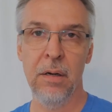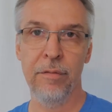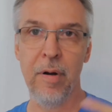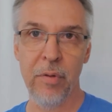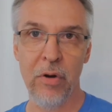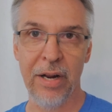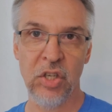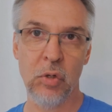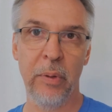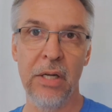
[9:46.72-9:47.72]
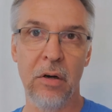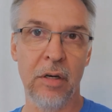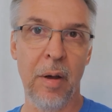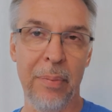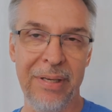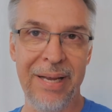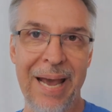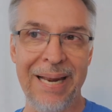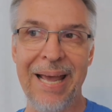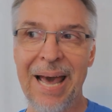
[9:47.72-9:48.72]
from the United States Playing Card Company
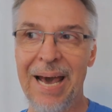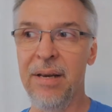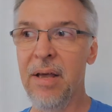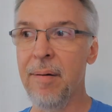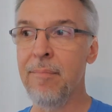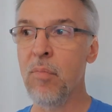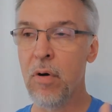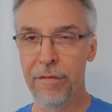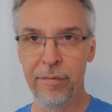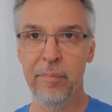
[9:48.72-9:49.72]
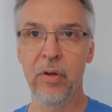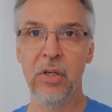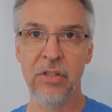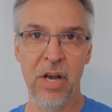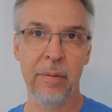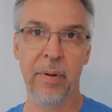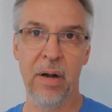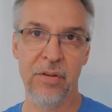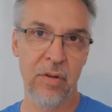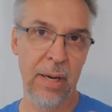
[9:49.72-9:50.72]
and had a more familiar tuck
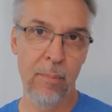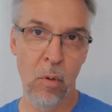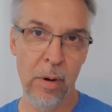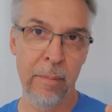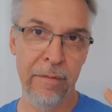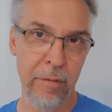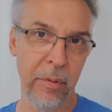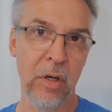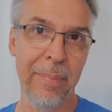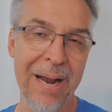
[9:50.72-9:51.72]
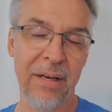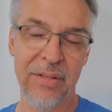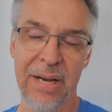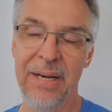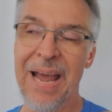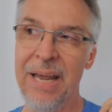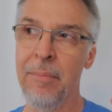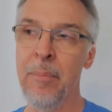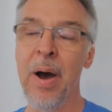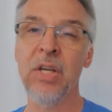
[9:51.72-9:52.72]
box and a more familiar back design and
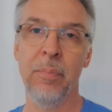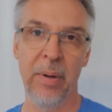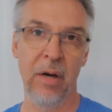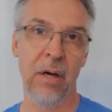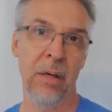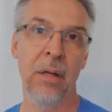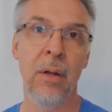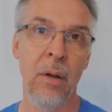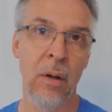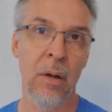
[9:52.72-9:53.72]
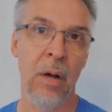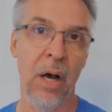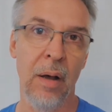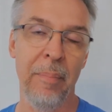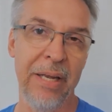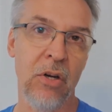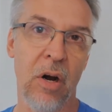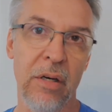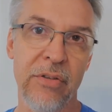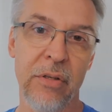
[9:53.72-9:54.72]
much better uh, made
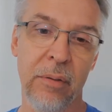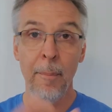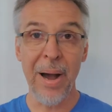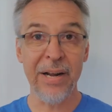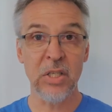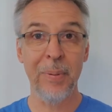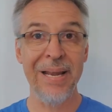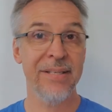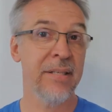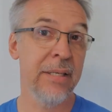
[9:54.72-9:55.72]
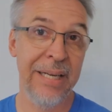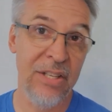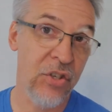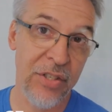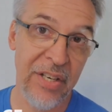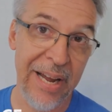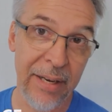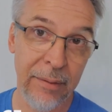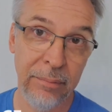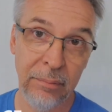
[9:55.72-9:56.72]
cards. Pocket space, it's just a
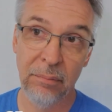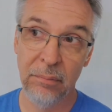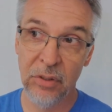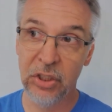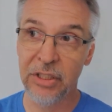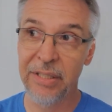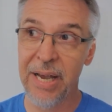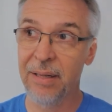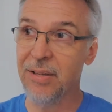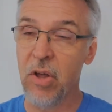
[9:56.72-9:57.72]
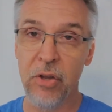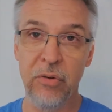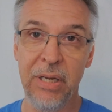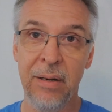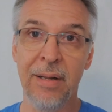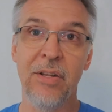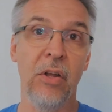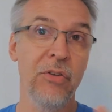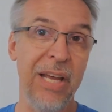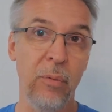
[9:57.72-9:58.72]
deck. It's just a deck. That's all you need. It's all
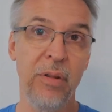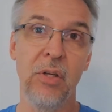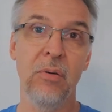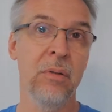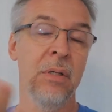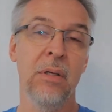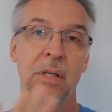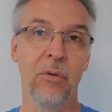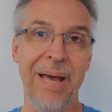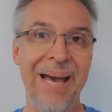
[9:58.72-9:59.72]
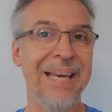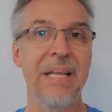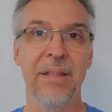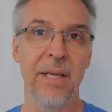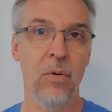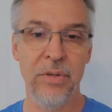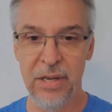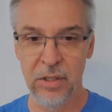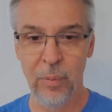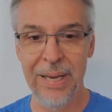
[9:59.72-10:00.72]
you take with you. You don't add anything or
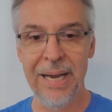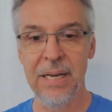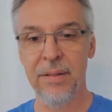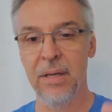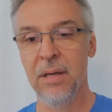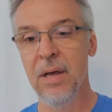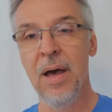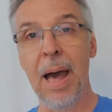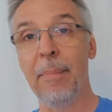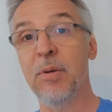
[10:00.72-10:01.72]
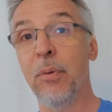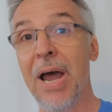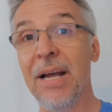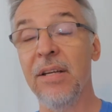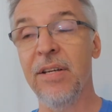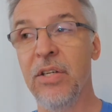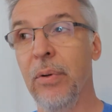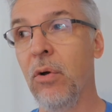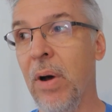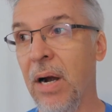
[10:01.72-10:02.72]
take away anything. How much practice does it
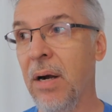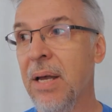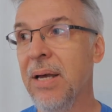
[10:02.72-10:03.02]
require?